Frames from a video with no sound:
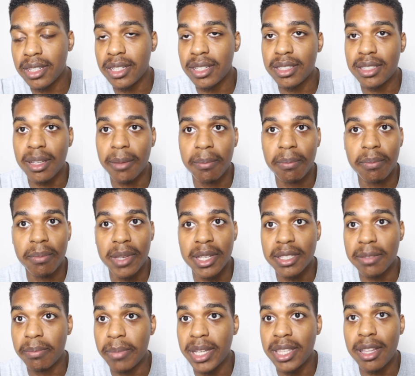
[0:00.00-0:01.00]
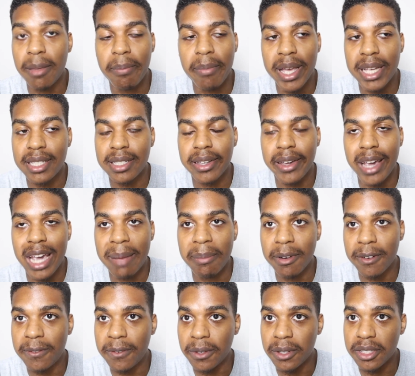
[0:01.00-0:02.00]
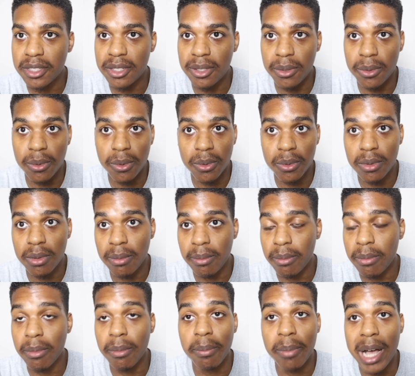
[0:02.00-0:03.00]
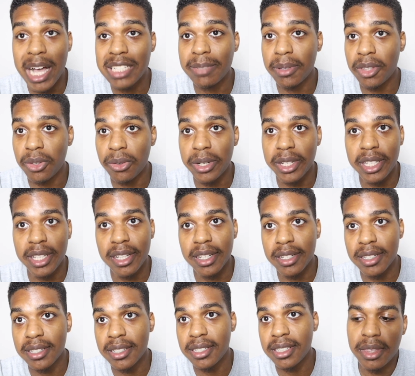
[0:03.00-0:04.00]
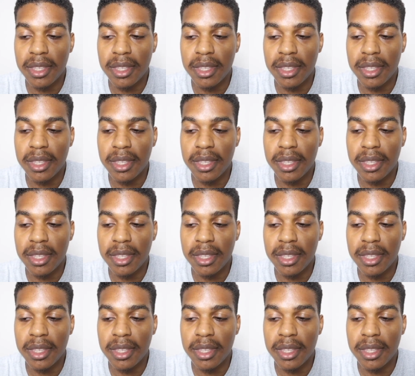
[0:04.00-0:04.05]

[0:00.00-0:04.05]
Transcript: It's the it's been the best camera for two, possibly three years.